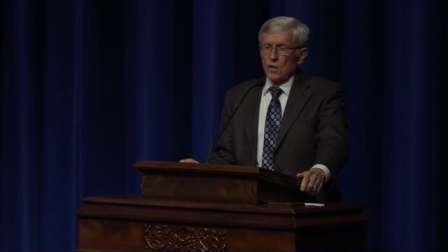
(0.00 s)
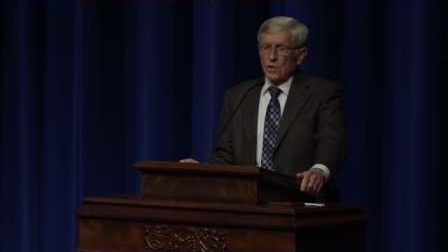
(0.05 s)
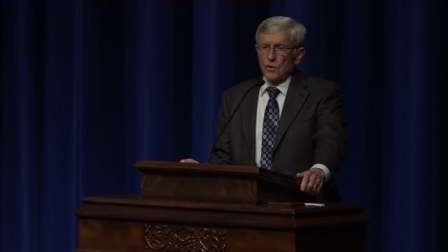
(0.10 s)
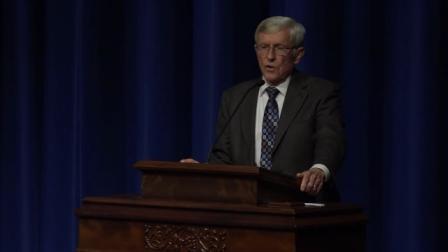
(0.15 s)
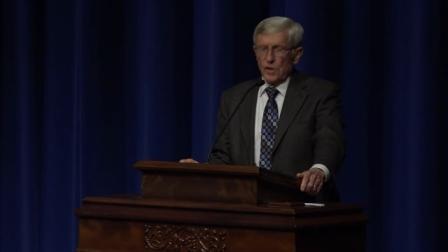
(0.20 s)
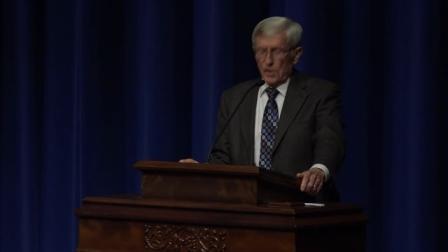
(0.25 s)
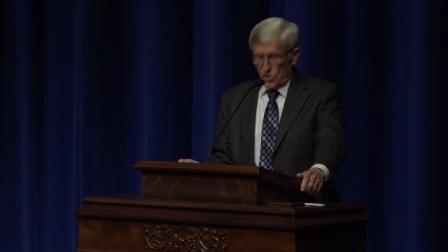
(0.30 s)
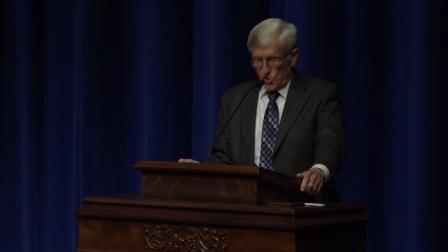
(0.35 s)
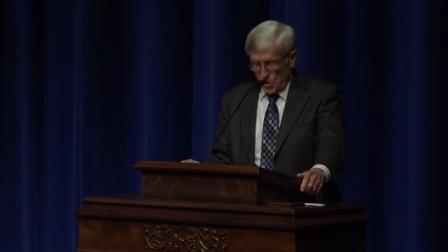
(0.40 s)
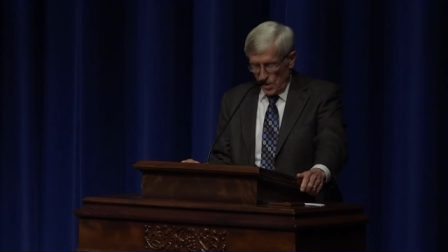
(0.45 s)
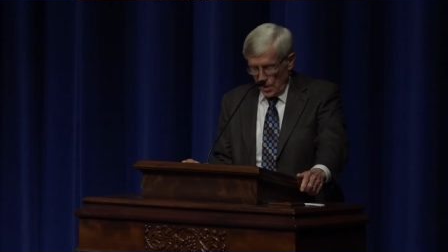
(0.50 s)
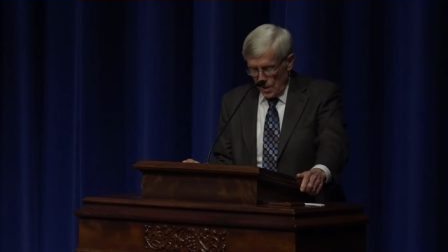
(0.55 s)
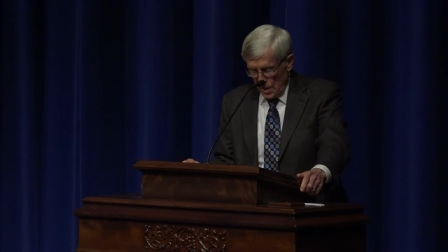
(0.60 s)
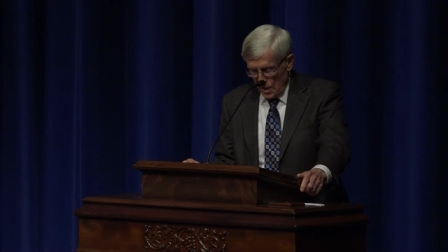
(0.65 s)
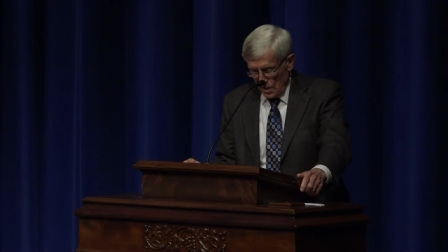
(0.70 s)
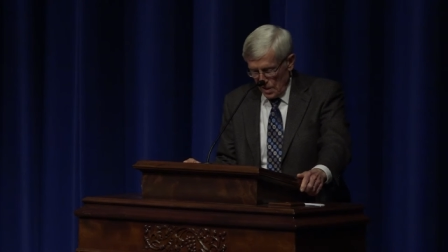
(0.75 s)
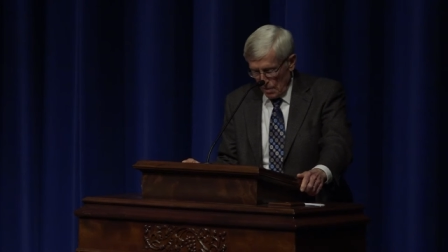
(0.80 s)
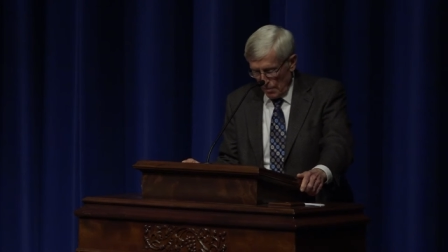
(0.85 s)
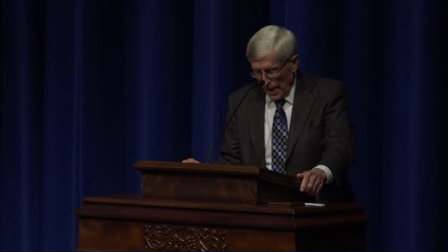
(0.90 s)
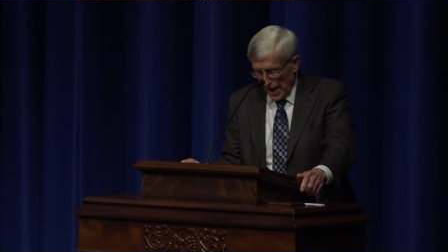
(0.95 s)
You can see it
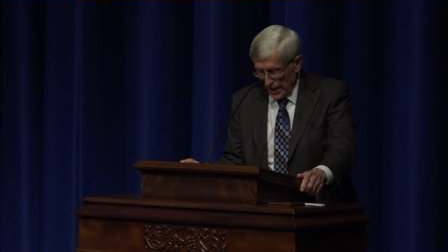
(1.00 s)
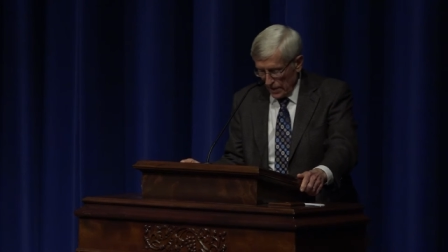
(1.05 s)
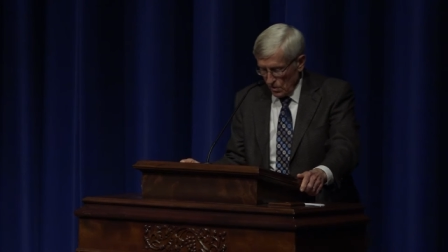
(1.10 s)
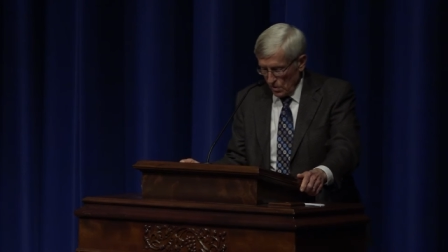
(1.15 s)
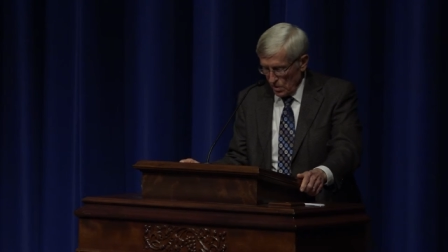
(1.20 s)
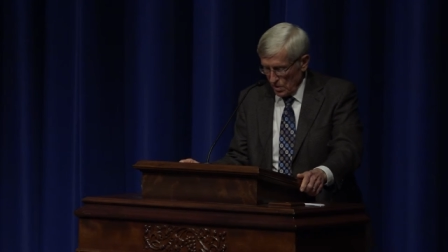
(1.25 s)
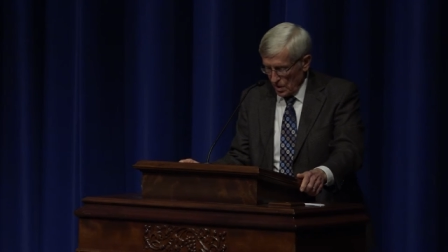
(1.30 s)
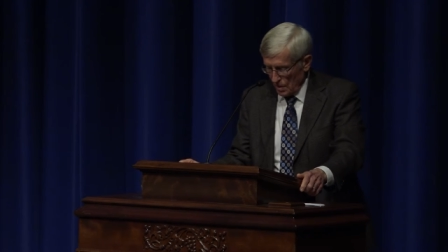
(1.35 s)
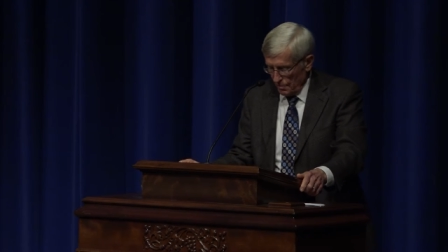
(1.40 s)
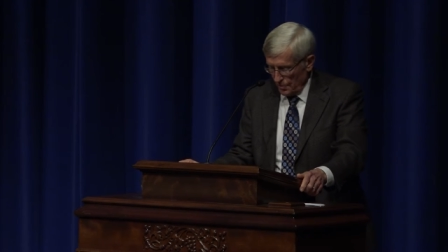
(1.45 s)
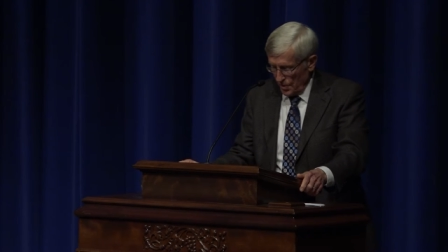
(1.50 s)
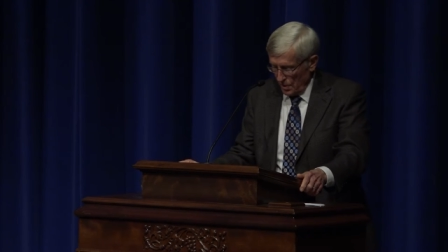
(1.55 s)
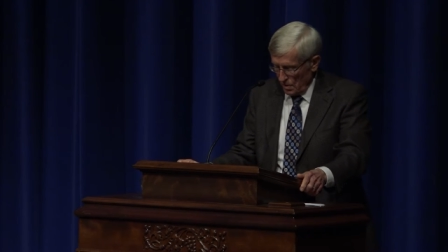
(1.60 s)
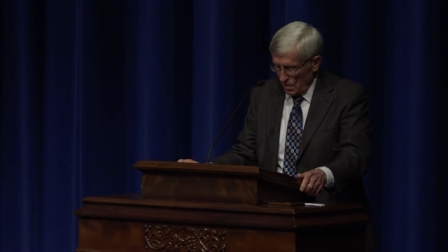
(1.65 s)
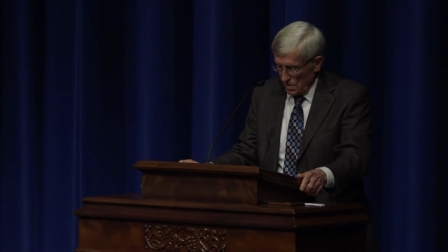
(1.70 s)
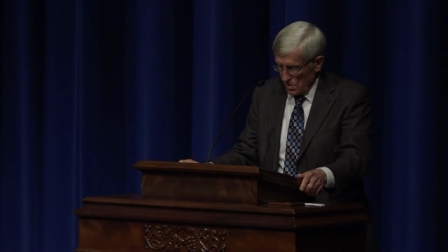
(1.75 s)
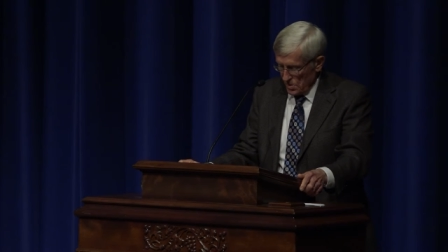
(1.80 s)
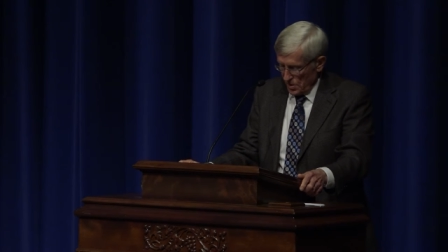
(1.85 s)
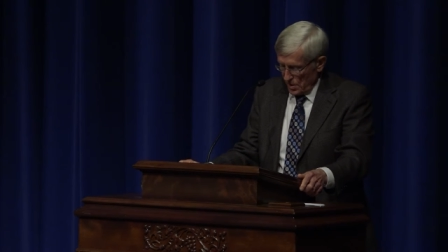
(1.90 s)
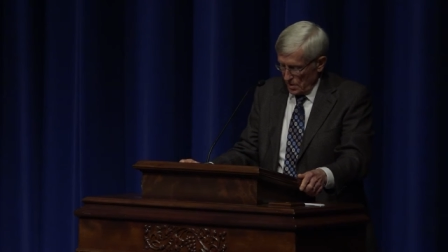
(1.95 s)
in the
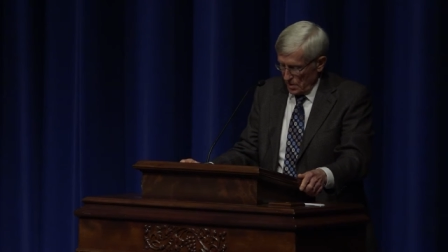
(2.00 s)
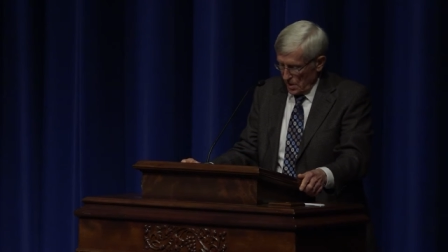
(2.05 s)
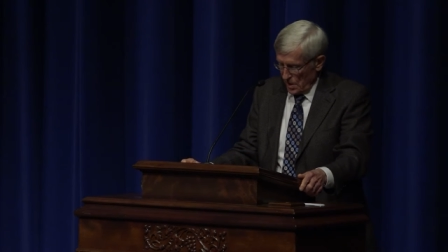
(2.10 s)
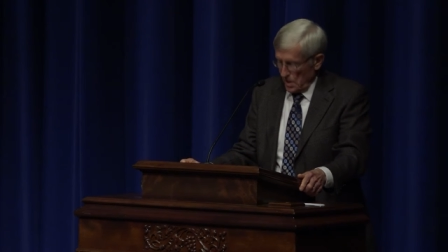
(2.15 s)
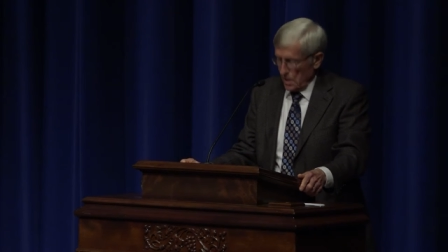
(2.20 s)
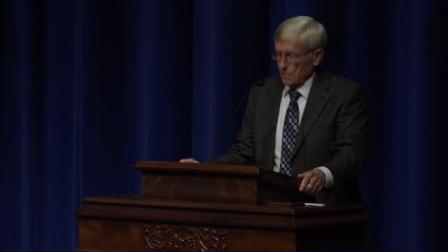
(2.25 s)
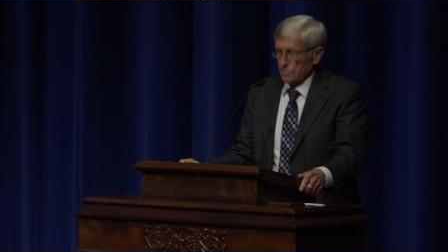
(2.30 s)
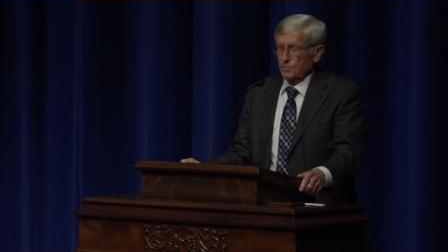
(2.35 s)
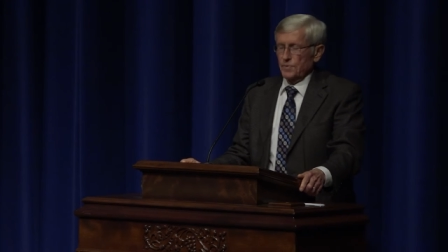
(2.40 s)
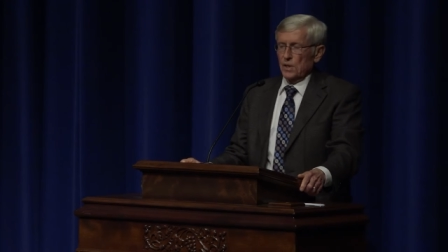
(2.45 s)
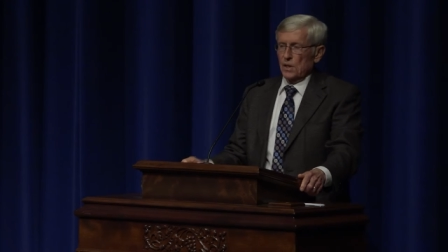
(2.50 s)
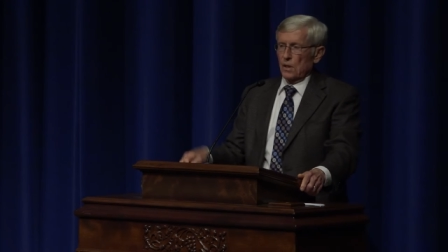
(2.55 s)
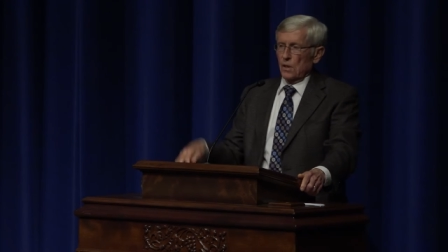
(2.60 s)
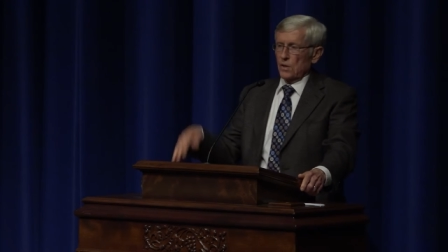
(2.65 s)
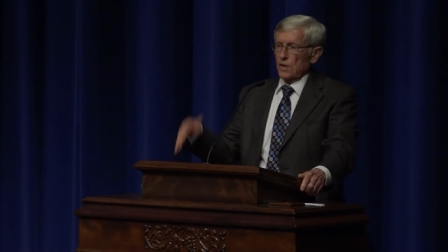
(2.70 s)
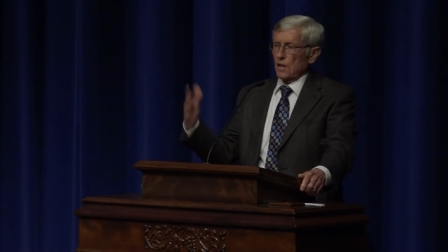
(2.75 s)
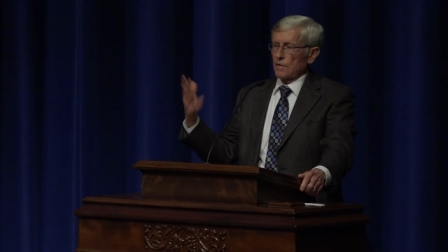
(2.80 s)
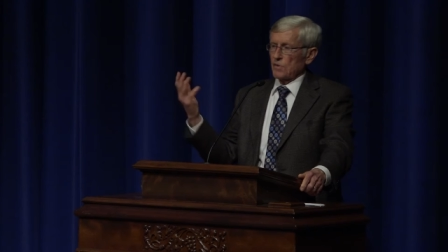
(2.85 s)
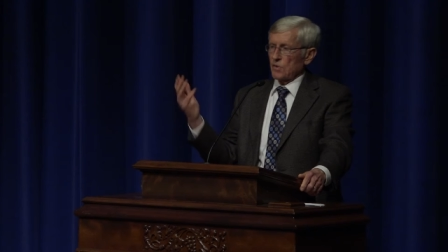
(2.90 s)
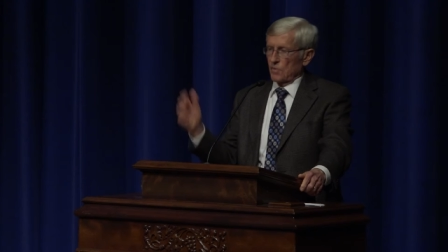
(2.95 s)
microcomputers and, the, you
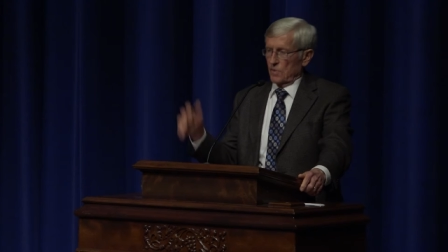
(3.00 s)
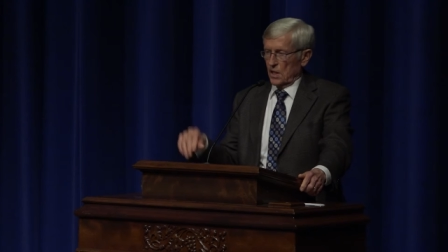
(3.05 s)
know, the,